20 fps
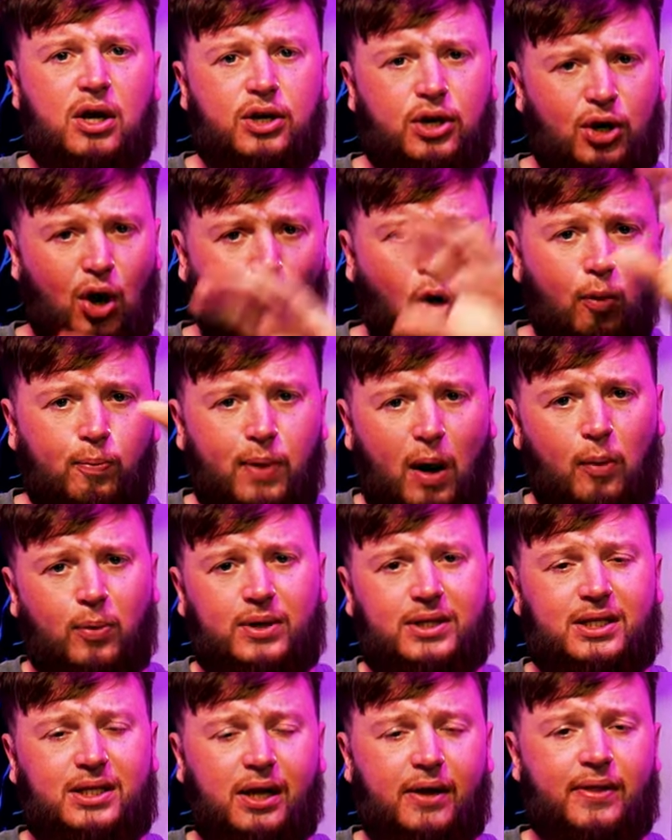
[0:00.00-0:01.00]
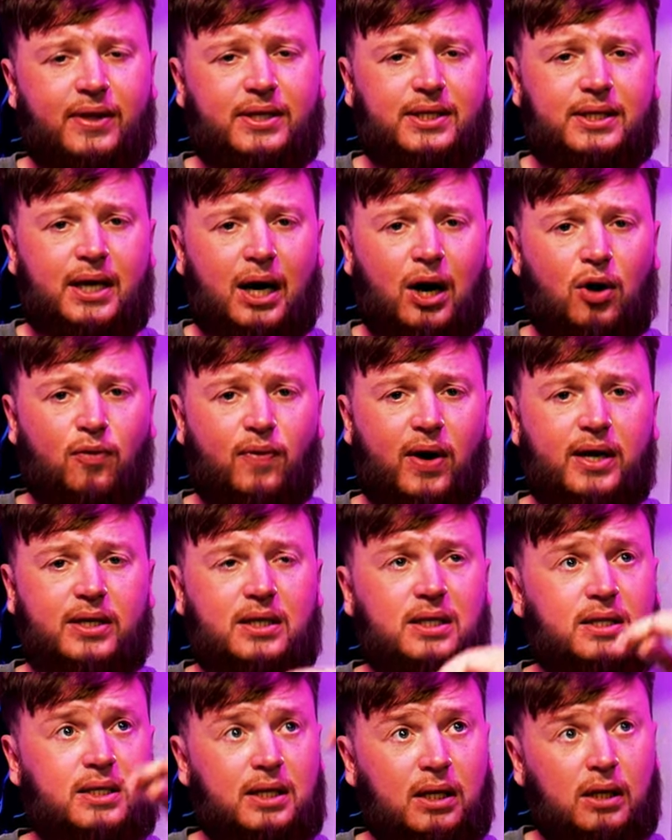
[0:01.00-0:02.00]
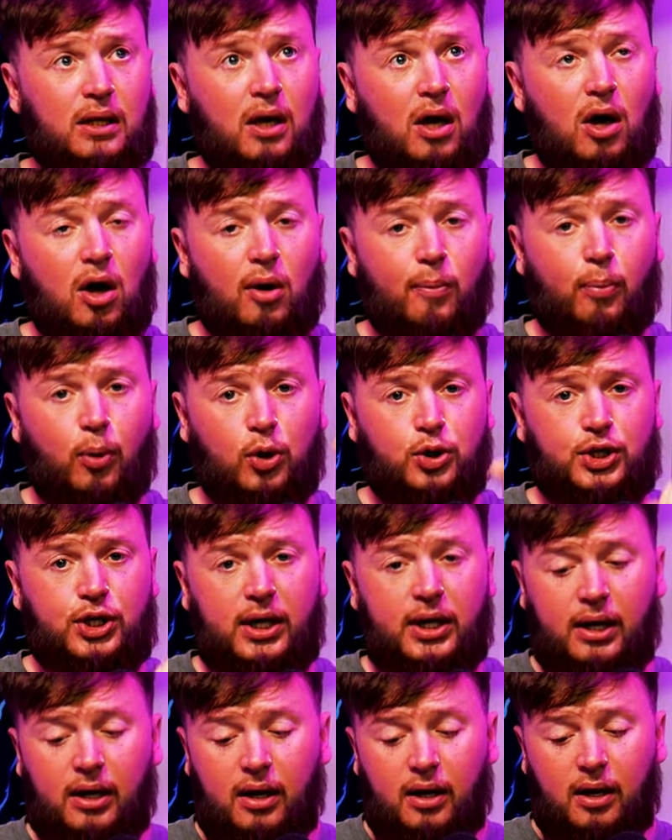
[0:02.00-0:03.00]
You'd hope that we're still in this title race and still pushing,